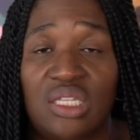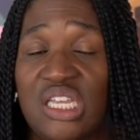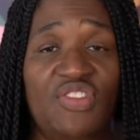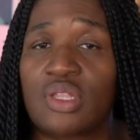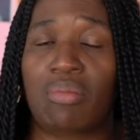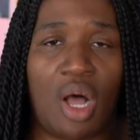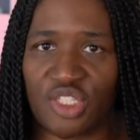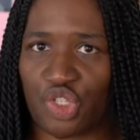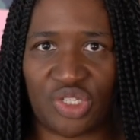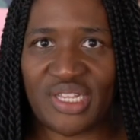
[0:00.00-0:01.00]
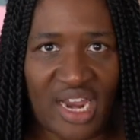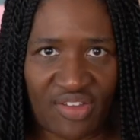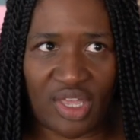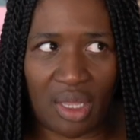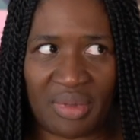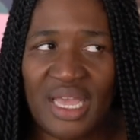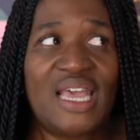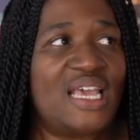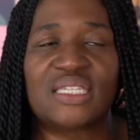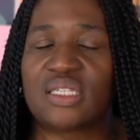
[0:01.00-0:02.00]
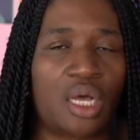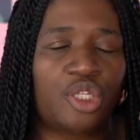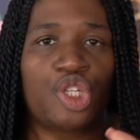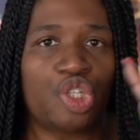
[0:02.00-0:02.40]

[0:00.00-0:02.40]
Even the monster side of him is not in